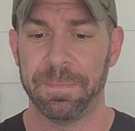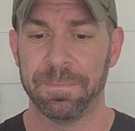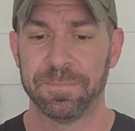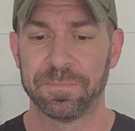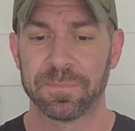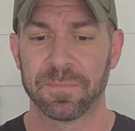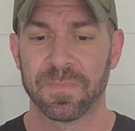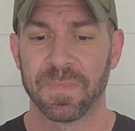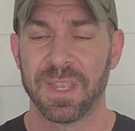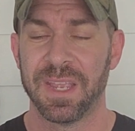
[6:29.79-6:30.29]

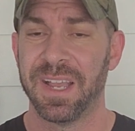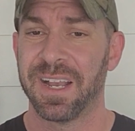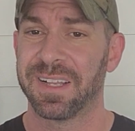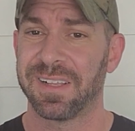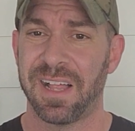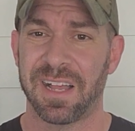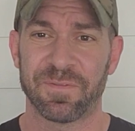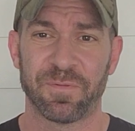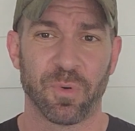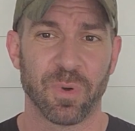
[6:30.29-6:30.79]

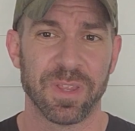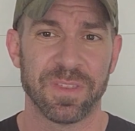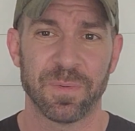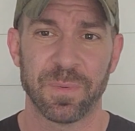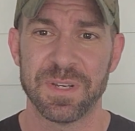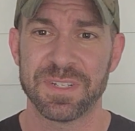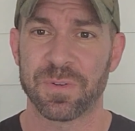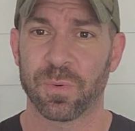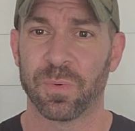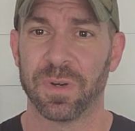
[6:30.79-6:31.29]
Glock
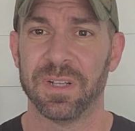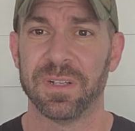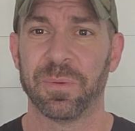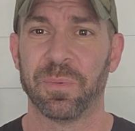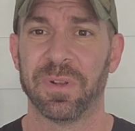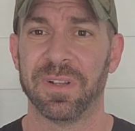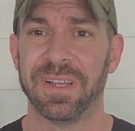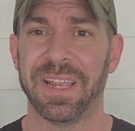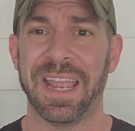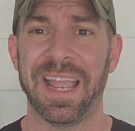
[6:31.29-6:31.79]
43 is a really,
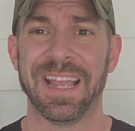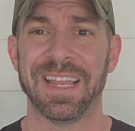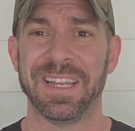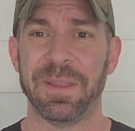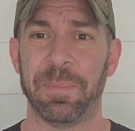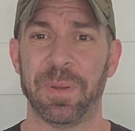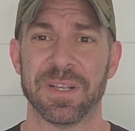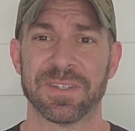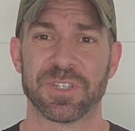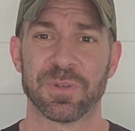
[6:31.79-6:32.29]
really handy
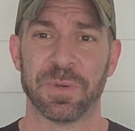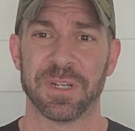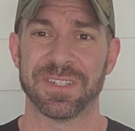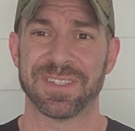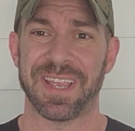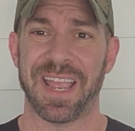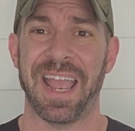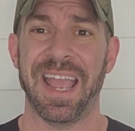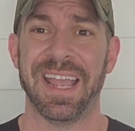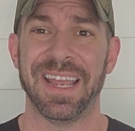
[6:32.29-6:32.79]
pistol because
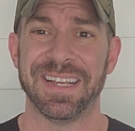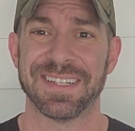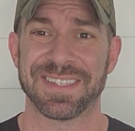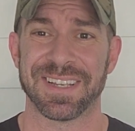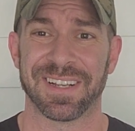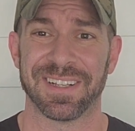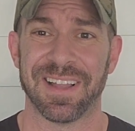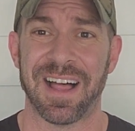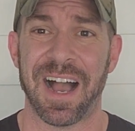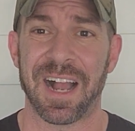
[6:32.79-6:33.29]
A, it's a
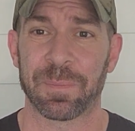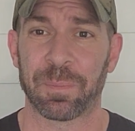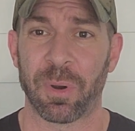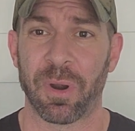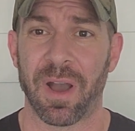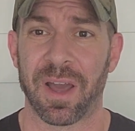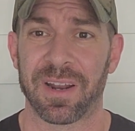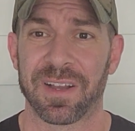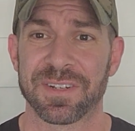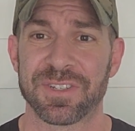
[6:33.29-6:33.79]
Glock
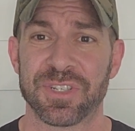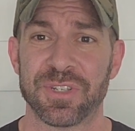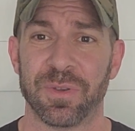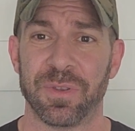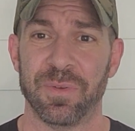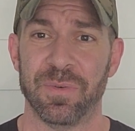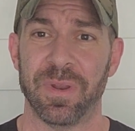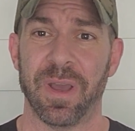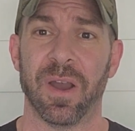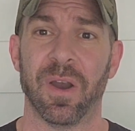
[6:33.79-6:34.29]
product, so
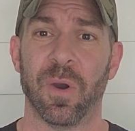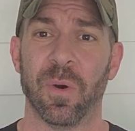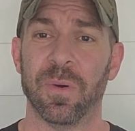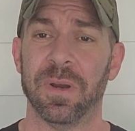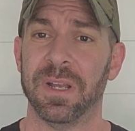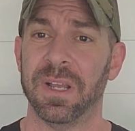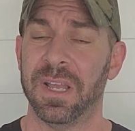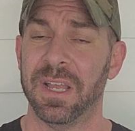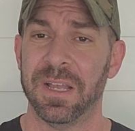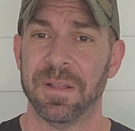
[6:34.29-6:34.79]

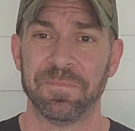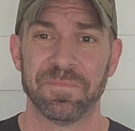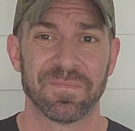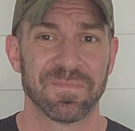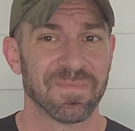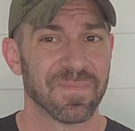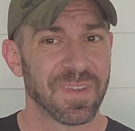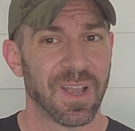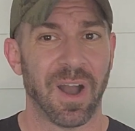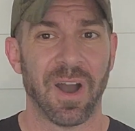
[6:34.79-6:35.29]

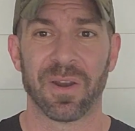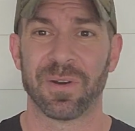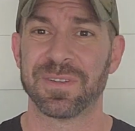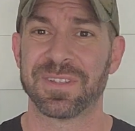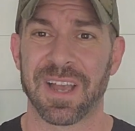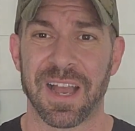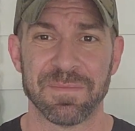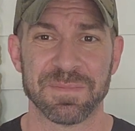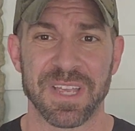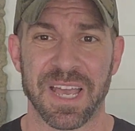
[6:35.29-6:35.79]
100
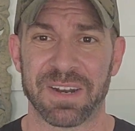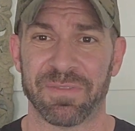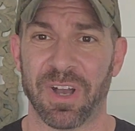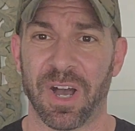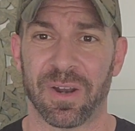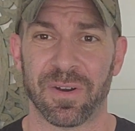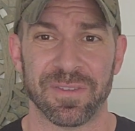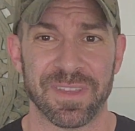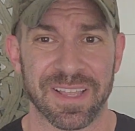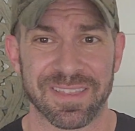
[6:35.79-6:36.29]
times out of
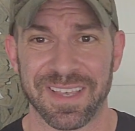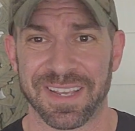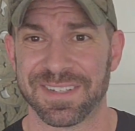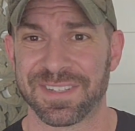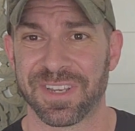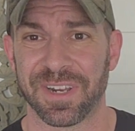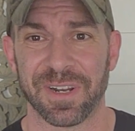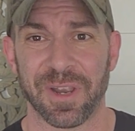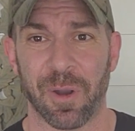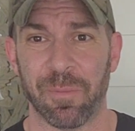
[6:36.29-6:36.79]
100 that thing's
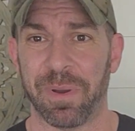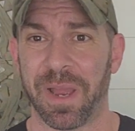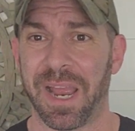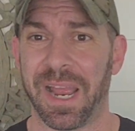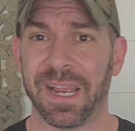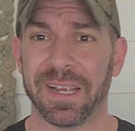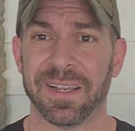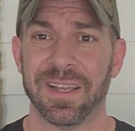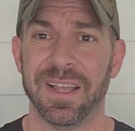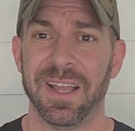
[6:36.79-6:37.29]
going to go
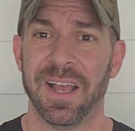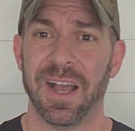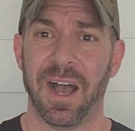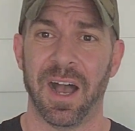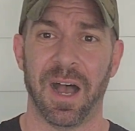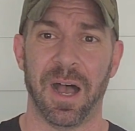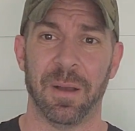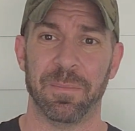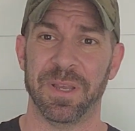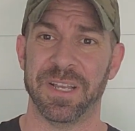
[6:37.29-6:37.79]
bang.
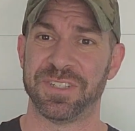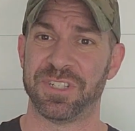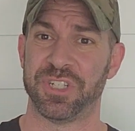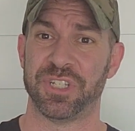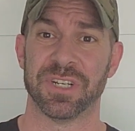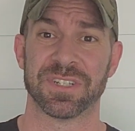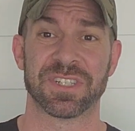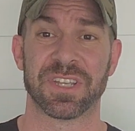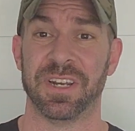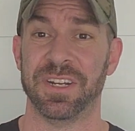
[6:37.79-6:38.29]
It's
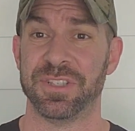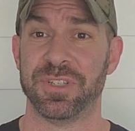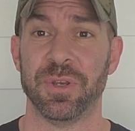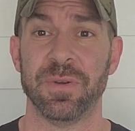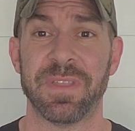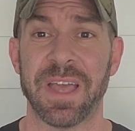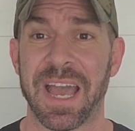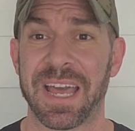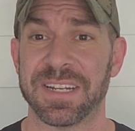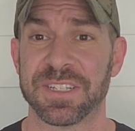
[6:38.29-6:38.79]
just going to do
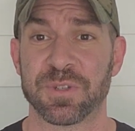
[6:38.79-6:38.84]
that.